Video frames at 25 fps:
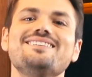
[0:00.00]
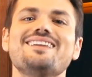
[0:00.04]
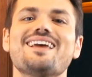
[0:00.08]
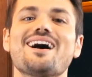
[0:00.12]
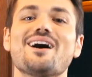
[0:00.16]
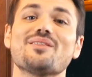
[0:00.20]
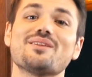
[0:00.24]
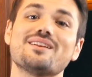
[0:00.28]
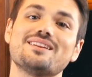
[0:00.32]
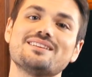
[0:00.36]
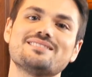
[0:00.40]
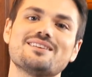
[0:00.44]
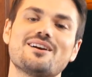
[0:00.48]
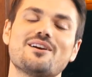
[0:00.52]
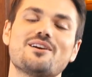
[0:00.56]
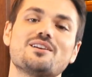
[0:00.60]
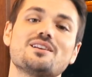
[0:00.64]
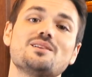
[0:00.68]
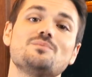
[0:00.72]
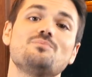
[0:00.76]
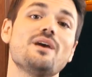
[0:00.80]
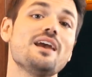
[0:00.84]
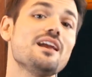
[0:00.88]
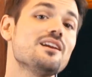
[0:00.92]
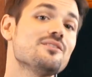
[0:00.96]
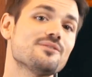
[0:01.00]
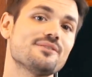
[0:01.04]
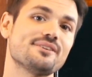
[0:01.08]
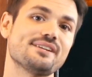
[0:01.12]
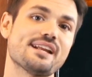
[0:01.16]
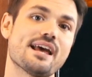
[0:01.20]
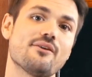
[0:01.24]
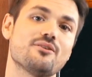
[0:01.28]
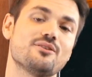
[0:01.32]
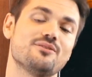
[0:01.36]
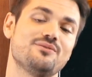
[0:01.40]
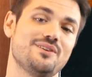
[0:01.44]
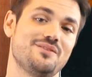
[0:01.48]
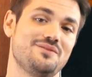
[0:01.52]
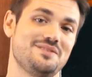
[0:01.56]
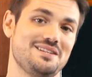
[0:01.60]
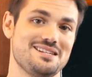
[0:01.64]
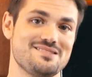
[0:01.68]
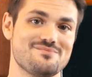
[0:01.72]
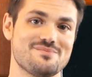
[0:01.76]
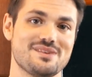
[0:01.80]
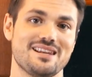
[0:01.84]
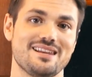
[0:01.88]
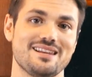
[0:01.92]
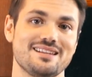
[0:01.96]
Now that it's already baked for 1 hour and
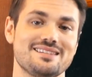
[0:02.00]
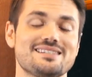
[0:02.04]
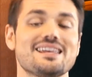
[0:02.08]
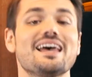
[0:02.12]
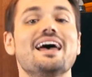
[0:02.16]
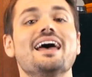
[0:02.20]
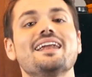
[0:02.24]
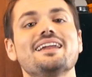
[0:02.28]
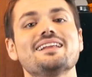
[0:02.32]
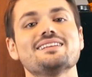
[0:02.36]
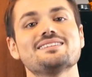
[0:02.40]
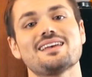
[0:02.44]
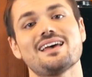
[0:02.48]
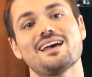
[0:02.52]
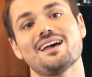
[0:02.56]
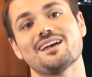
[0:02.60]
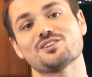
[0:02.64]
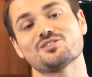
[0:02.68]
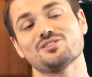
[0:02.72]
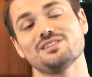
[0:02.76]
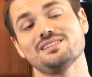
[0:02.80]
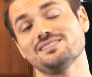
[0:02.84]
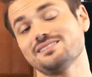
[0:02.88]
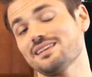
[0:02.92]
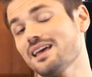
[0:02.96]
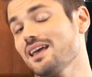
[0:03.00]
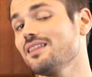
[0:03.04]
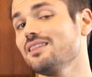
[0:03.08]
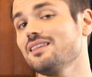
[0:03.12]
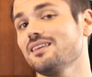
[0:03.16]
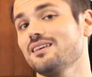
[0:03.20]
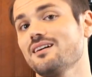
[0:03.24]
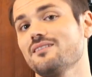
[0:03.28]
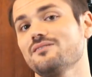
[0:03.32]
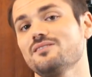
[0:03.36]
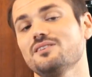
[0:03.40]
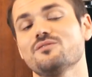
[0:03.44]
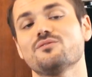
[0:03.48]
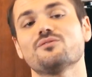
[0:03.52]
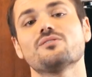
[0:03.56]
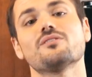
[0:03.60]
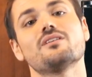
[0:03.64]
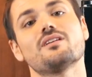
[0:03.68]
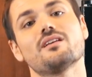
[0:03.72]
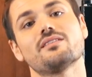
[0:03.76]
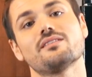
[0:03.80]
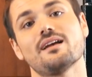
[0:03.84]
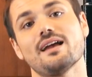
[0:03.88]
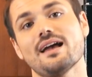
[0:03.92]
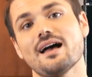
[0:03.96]
15 minutes and it's actually set in the oven for
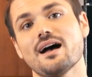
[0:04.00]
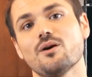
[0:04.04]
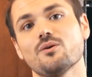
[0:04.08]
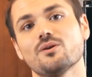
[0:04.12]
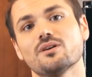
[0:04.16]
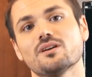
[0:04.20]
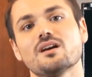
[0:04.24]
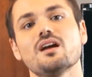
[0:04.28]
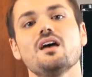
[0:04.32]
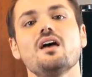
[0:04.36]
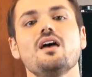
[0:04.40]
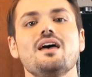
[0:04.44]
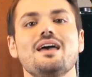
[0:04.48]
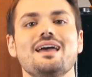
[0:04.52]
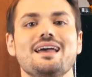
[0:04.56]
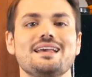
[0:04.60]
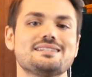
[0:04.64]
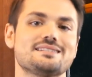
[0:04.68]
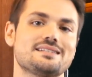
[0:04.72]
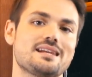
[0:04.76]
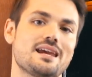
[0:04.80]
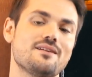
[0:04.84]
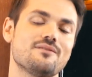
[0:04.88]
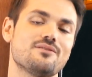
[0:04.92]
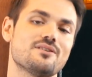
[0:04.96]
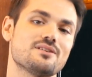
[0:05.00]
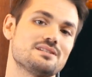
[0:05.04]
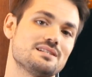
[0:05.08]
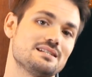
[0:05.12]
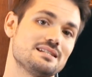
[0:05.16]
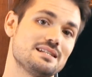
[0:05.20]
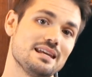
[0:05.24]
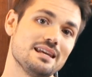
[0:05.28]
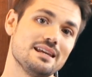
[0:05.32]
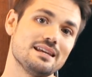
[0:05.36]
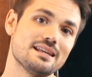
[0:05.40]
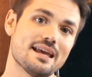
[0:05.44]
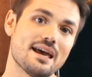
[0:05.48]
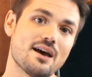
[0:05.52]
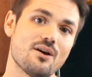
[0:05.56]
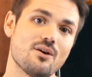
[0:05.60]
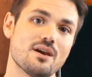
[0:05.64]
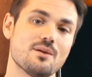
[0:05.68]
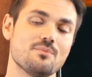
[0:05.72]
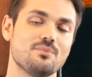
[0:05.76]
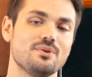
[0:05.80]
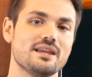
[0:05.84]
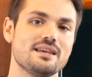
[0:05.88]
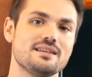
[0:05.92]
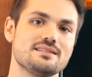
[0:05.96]
another hour, it's time for us to take it out
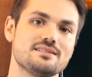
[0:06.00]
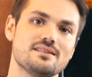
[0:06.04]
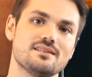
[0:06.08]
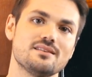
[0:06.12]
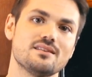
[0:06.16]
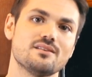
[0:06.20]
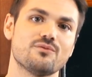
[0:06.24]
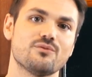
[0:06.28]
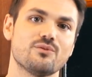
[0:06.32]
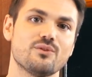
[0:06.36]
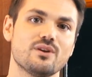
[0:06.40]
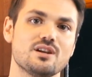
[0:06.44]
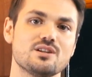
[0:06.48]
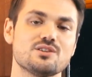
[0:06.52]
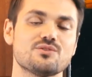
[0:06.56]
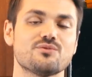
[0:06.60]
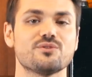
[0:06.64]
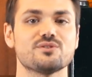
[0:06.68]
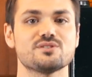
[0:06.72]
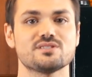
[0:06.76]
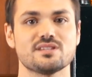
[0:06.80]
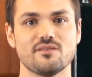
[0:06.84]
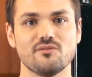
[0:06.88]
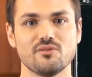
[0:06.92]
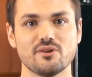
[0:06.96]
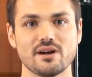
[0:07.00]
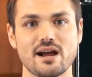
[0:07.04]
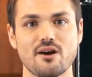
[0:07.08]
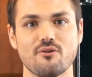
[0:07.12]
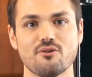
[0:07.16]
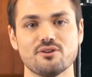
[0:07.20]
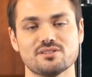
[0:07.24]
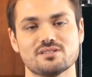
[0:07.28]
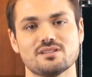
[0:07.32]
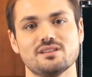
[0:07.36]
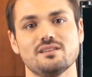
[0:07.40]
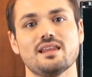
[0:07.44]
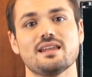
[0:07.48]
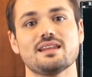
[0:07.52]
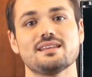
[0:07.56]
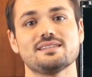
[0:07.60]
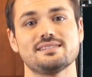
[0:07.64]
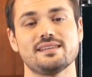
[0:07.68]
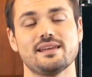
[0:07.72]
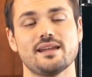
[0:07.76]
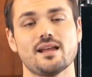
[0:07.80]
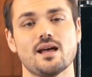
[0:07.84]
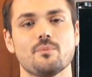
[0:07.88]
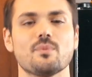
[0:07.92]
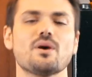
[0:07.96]
and place it in the fridge for several hours to let it
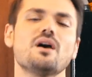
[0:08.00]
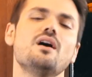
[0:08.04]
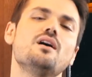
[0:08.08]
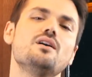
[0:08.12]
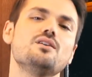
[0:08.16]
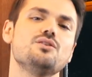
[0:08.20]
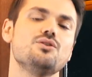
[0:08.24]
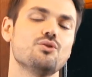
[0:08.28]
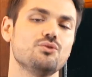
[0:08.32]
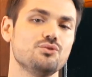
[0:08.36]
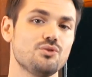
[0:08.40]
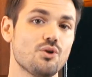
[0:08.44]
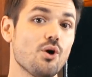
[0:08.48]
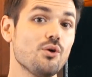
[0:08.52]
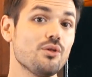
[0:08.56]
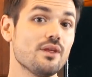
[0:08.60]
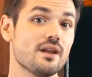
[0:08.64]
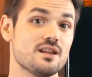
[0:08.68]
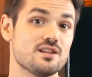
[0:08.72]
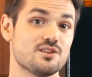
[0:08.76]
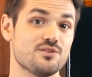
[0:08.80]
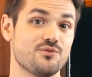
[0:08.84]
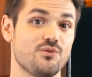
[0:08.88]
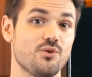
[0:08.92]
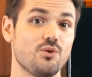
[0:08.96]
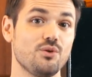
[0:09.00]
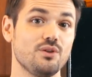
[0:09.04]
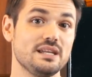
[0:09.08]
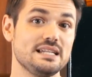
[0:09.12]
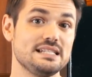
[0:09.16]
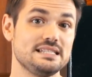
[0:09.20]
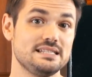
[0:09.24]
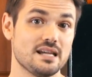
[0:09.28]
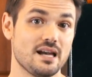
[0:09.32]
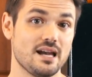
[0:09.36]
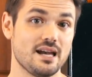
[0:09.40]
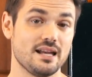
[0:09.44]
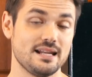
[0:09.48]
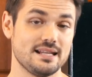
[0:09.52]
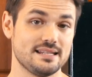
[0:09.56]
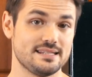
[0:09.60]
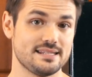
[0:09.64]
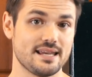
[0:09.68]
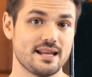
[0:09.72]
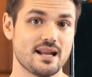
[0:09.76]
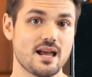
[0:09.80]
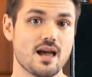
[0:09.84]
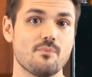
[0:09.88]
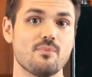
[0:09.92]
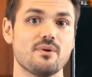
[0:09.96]
set up. You'll know that it's fully done and
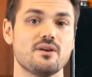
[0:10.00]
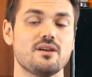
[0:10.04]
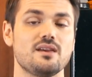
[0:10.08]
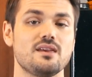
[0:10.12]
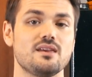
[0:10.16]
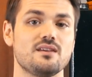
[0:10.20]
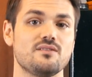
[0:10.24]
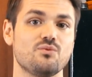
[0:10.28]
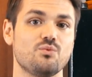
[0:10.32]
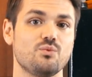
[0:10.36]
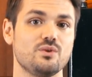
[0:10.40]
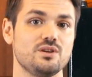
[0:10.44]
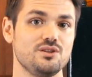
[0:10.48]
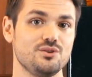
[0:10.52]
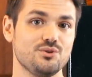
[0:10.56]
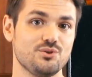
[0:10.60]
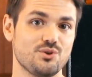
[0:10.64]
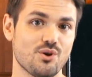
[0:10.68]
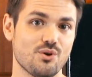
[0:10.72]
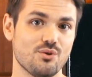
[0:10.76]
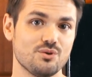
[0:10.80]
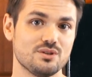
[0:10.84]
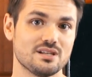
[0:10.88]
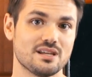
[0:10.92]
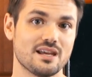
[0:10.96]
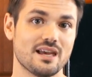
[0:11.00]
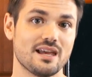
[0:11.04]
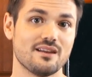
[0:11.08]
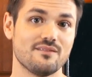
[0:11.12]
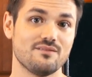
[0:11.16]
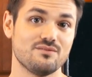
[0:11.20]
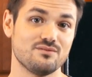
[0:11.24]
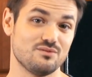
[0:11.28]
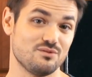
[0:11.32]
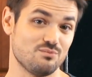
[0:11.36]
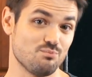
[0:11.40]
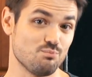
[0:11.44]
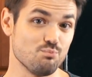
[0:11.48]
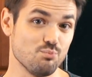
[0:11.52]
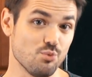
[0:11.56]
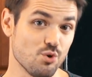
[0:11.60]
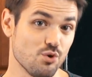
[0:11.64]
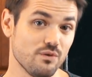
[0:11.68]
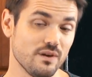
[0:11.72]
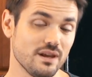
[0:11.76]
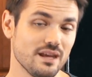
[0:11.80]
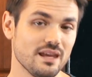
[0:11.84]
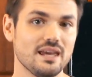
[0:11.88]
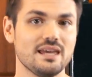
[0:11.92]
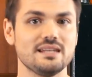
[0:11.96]
set up if when you go to kind of
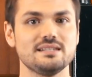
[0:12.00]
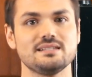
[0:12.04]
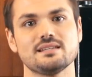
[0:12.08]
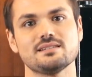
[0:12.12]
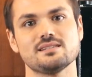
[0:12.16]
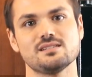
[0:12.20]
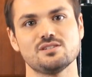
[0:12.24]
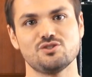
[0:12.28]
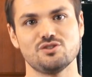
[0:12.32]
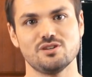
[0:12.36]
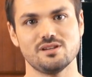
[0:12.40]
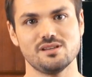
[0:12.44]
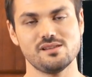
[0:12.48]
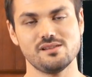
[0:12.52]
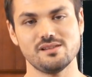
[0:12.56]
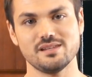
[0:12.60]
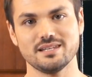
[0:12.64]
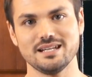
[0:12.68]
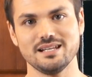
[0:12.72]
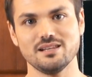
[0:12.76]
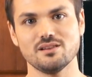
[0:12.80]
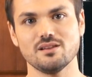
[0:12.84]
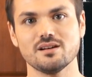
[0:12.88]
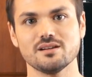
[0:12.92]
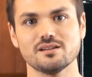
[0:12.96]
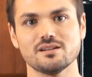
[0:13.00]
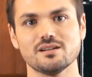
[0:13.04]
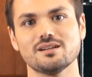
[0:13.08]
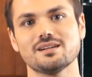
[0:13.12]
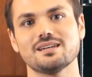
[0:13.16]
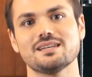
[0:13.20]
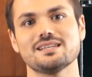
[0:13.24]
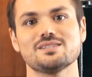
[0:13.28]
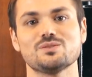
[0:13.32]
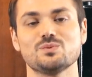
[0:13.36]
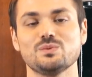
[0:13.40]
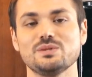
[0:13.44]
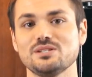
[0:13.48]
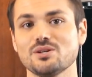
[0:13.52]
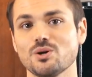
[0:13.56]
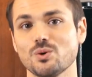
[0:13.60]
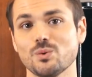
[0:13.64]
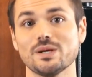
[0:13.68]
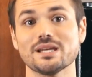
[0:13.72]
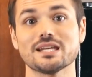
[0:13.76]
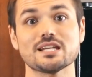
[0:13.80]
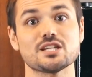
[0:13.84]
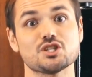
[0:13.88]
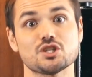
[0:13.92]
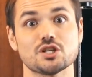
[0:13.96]
move it, it doesn't jiggle any longer because we don't
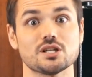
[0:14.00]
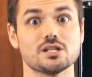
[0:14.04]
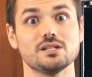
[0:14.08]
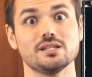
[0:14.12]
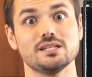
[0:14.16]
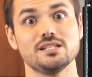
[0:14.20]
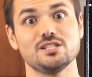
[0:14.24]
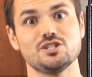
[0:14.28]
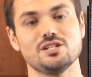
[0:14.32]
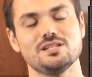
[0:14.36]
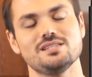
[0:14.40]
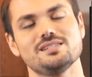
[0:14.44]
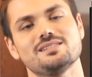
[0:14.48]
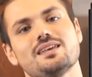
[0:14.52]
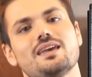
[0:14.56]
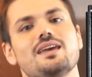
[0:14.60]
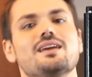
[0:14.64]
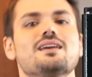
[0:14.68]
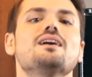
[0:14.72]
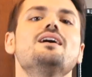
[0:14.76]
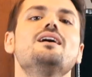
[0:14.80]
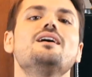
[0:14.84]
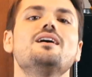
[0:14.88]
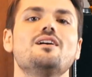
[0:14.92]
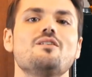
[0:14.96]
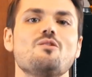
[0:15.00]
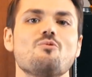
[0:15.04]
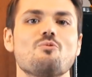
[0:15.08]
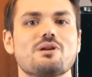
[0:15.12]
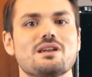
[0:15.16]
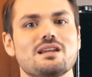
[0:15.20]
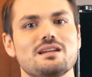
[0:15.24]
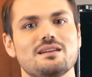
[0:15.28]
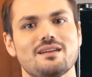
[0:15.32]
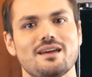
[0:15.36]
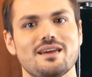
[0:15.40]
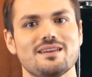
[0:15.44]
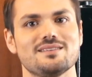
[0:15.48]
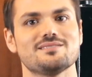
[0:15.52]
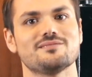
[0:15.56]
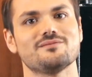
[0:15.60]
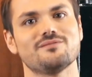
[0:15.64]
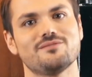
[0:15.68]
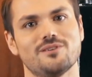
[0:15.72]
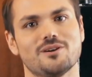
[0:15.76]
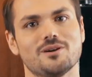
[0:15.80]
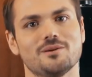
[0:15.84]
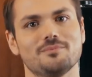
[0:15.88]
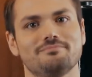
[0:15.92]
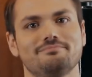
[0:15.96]
want a jiggly cheesecake. We want it nice and
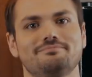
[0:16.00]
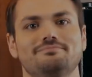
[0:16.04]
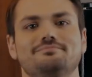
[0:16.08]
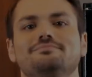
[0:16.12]
firm.